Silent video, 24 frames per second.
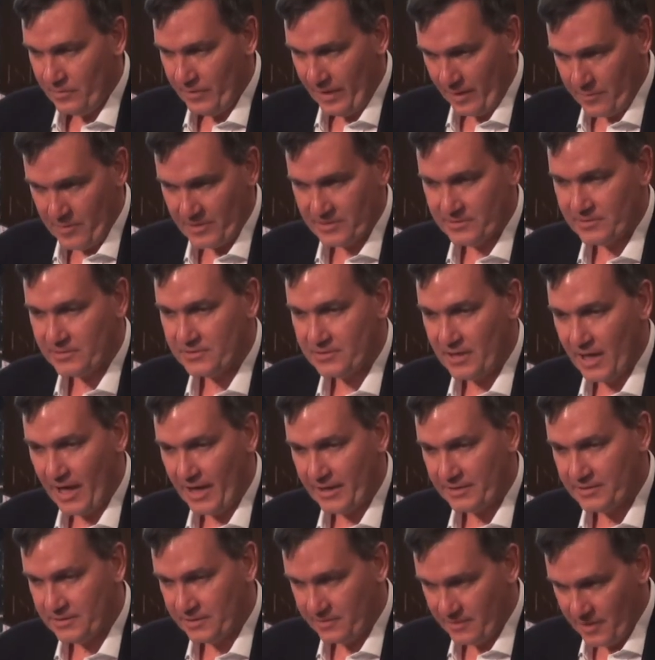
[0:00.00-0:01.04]
the MS
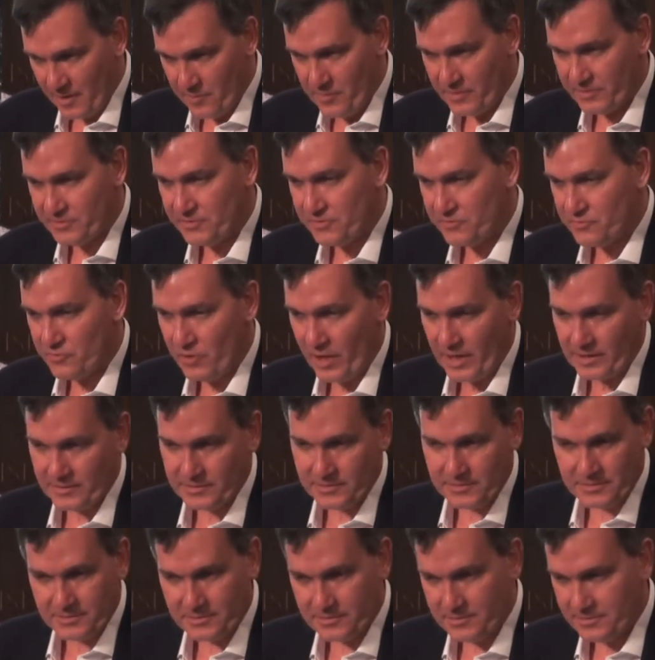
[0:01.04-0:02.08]
Society, the MS
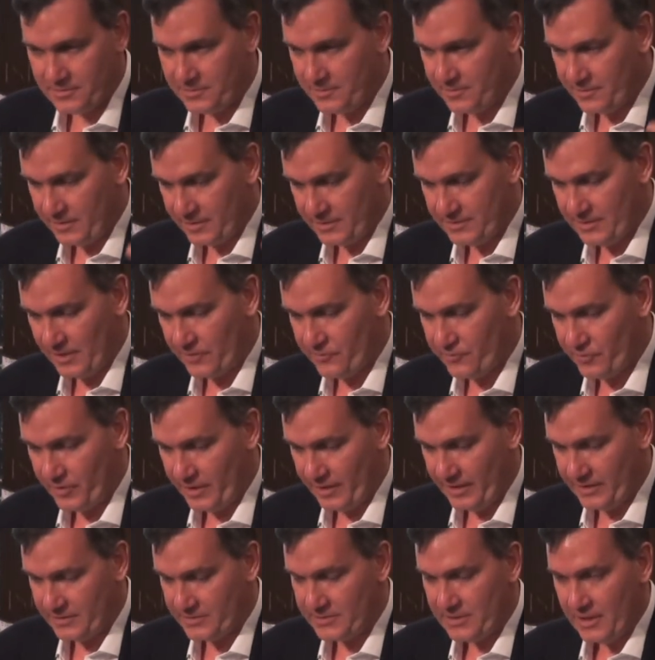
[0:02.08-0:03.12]
Trust, etc.,
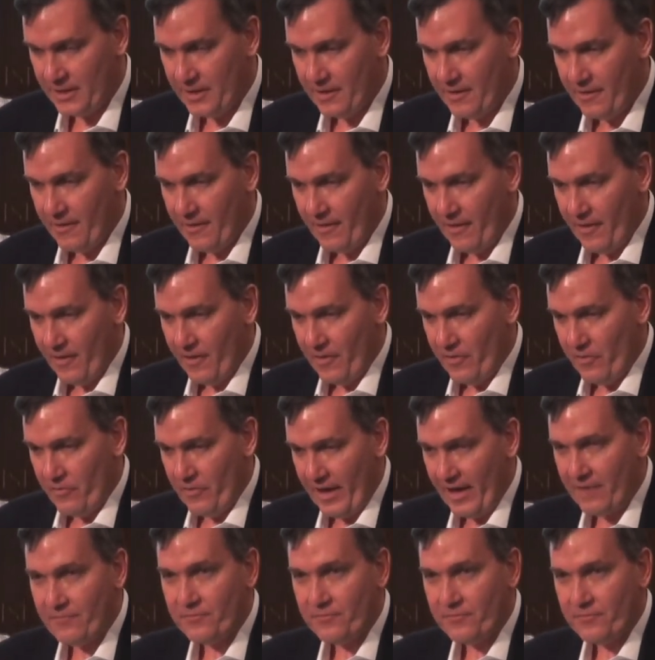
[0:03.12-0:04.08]
is they